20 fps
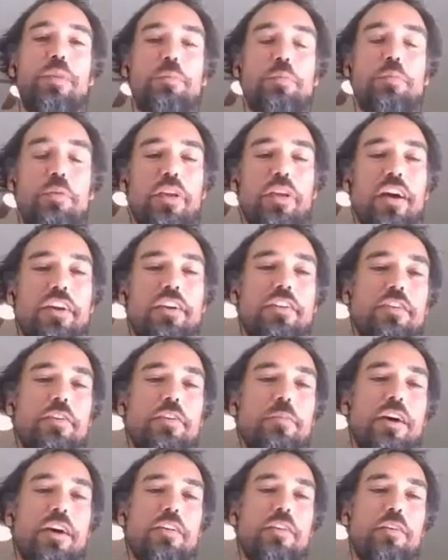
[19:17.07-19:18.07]
people will argue
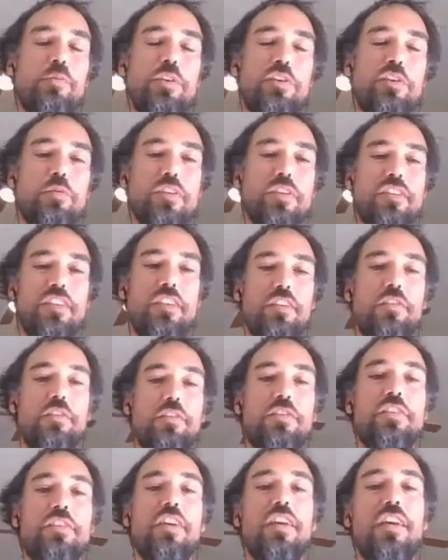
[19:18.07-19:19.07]
about which one to
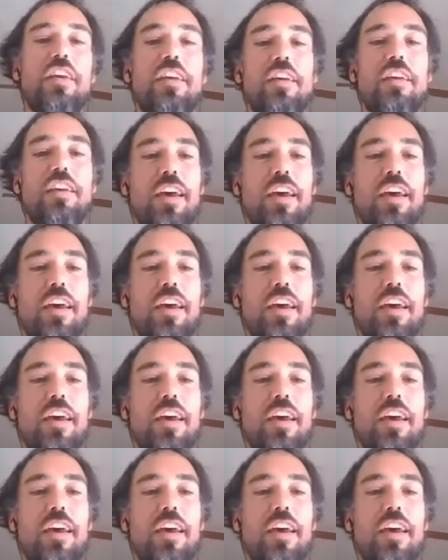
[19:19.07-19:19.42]
use.